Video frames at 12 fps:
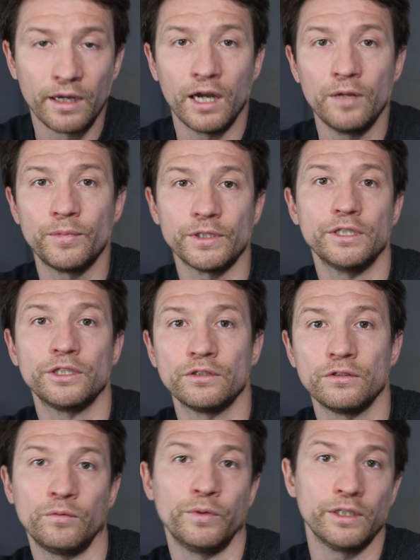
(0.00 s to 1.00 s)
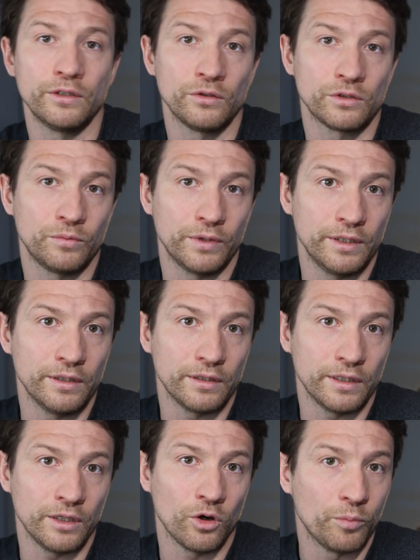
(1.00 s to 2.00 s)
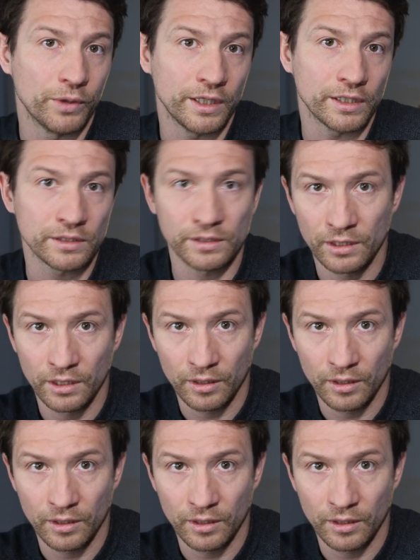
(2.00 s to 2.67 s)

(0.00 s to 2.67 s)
and position of windows within the openings,